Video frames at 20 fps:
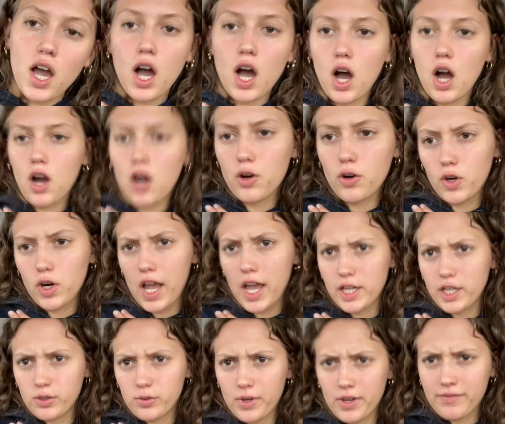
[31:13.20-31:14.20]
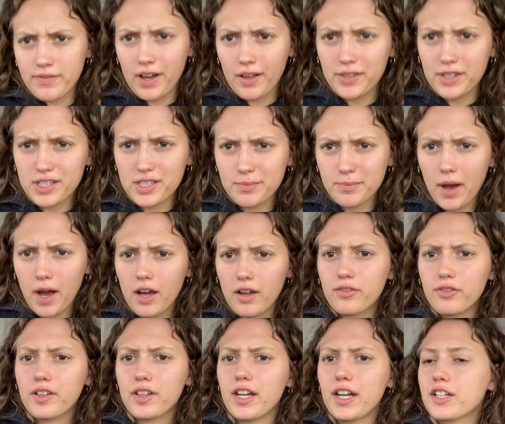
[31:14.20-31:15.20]
Alright, we found the spot
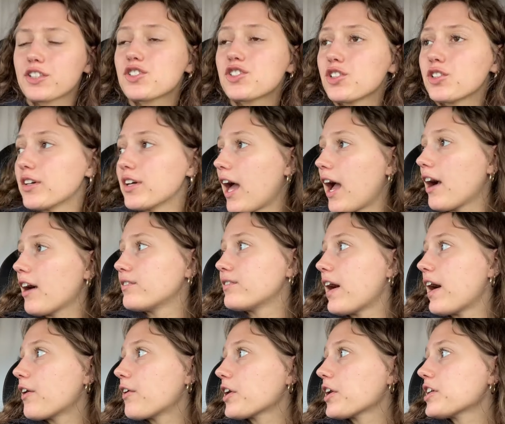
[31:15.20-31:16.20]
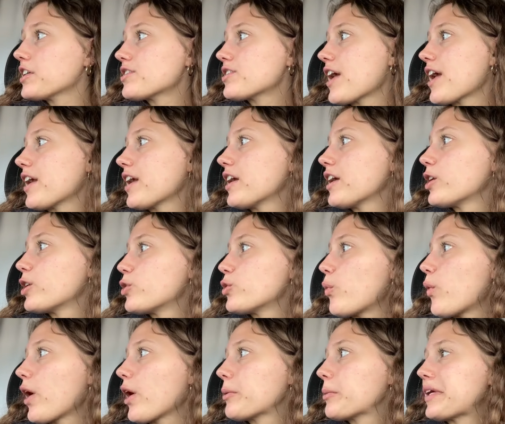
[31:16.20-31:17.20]
for the next 2.5 hours and
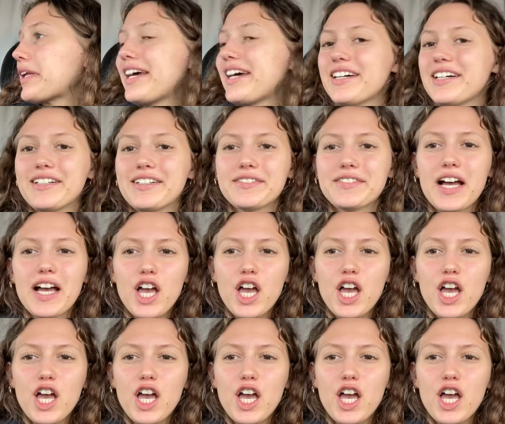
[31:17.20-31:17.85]
where I'm gonna have